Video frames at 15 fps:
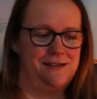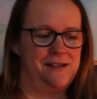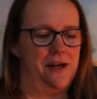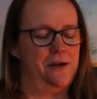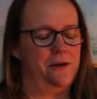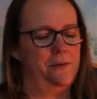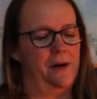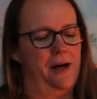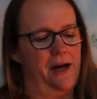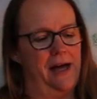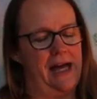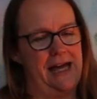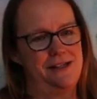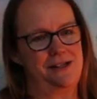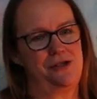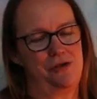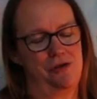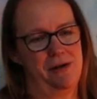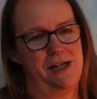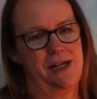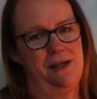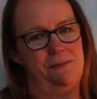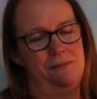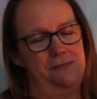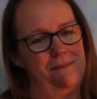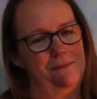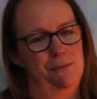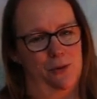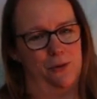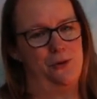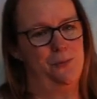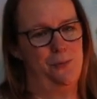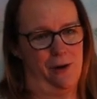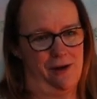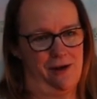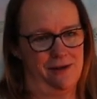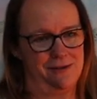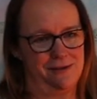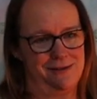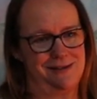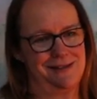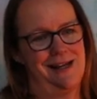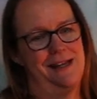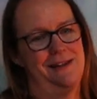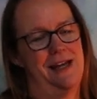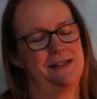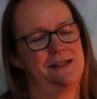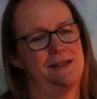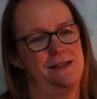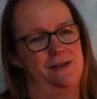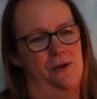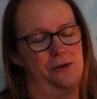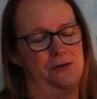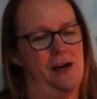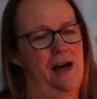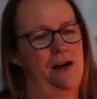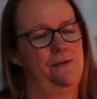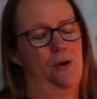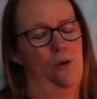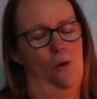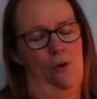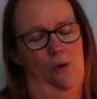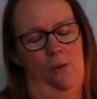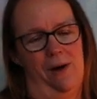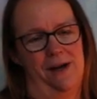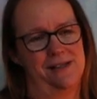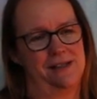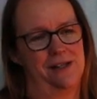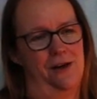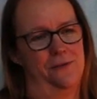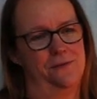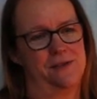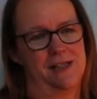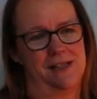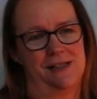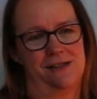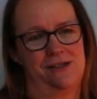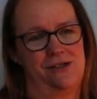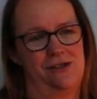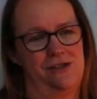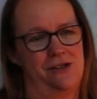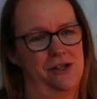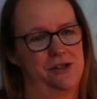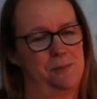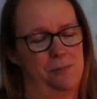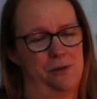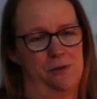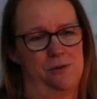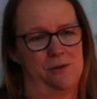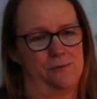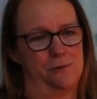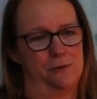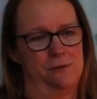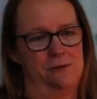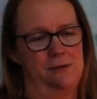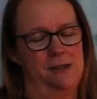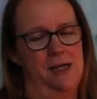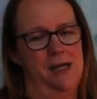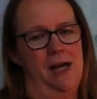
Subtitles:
So Extreme, More Than Words, and that's a song that I've always loved. It's just beautiful.